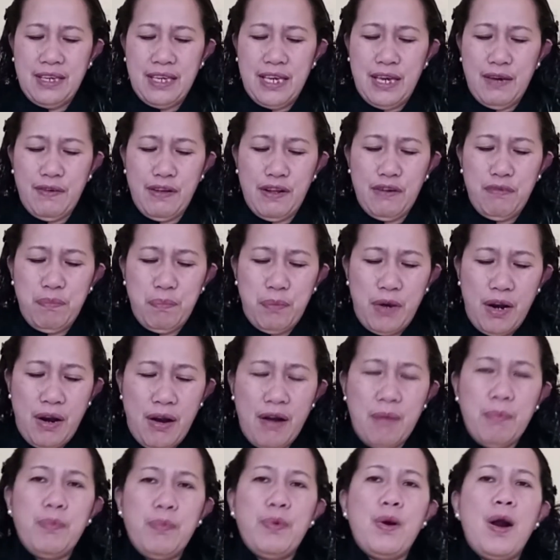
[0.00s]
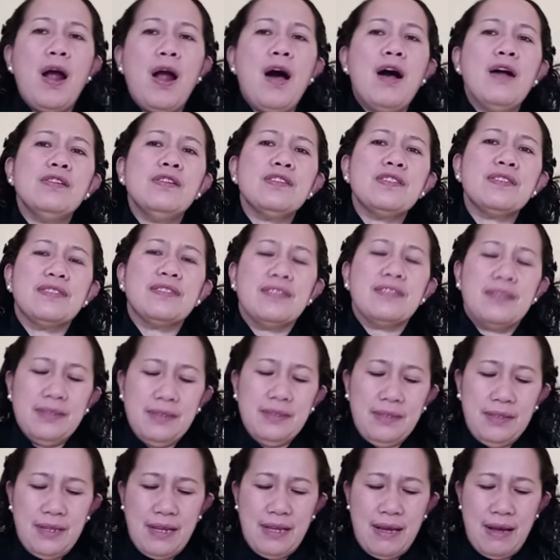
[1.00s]
He will
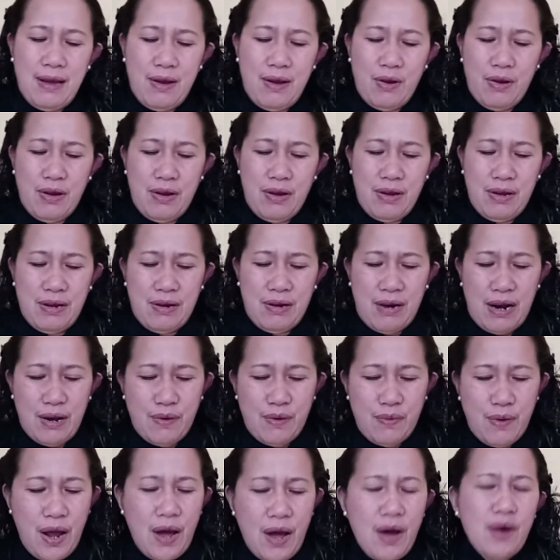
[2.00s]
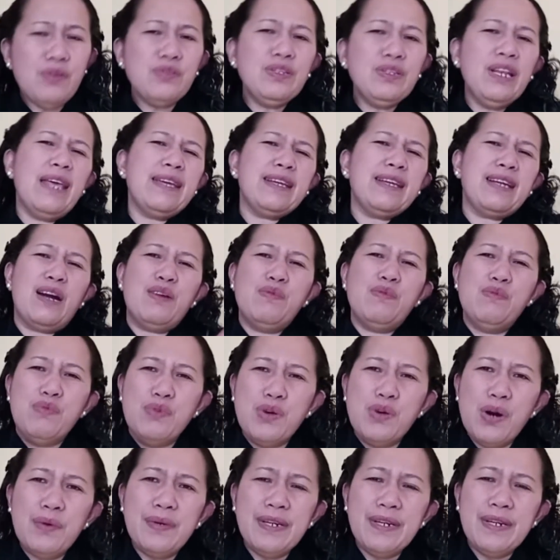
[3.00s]
prowl around like a
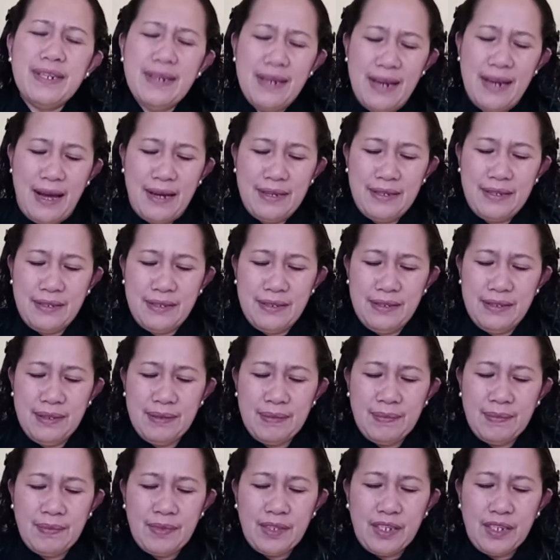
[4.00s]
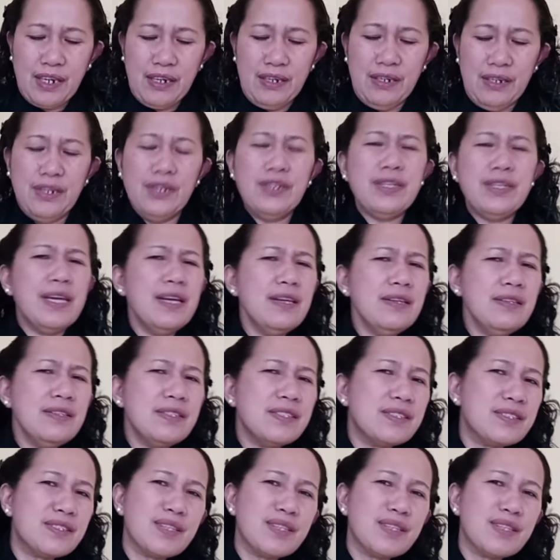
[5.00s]
roaring lion, looking